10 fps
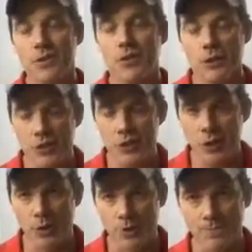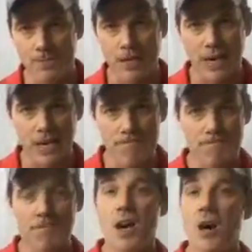You can do it, okay?
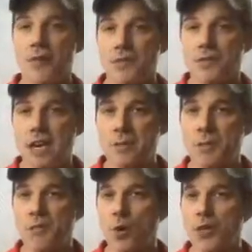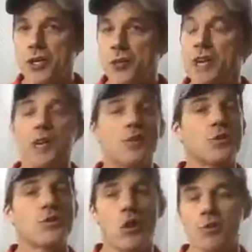Others have done it before you.
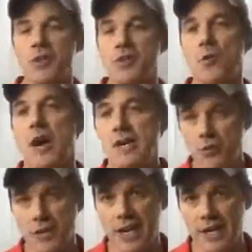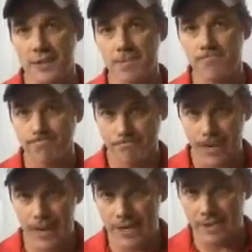There's no reason why you can't.
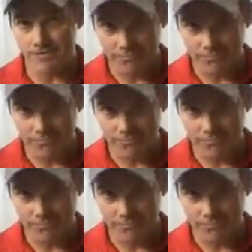Got it?